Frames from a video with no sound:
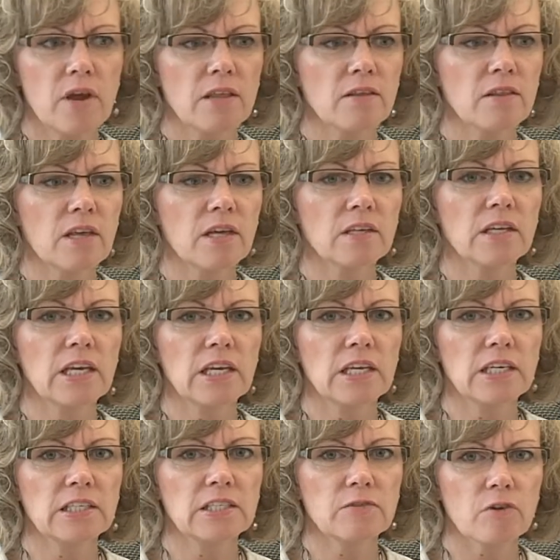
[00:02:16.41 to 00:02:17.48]
rather than
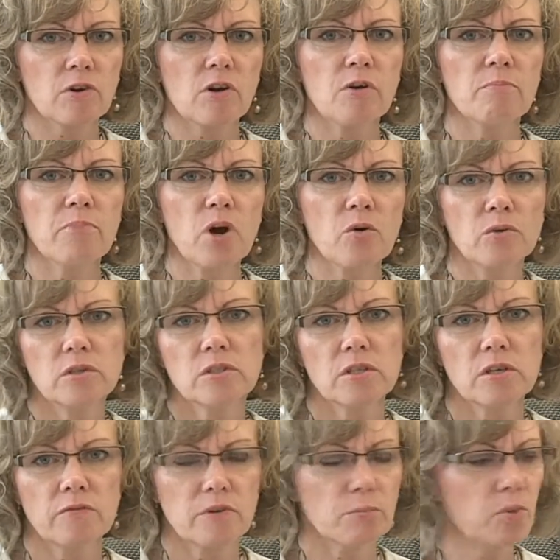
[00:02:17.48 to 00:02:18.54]
getting different
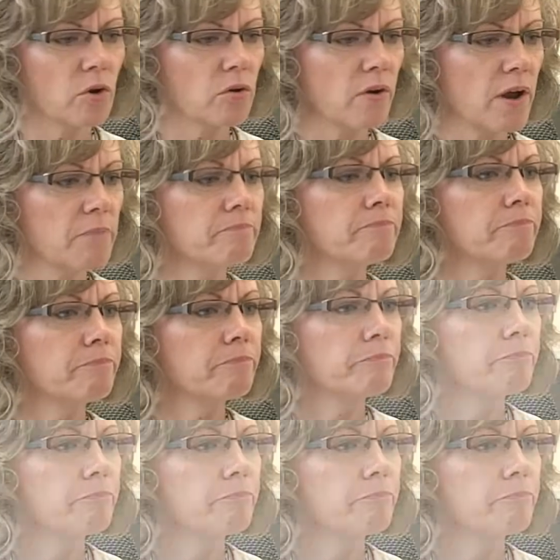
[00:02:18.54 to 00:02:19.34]
components of a program.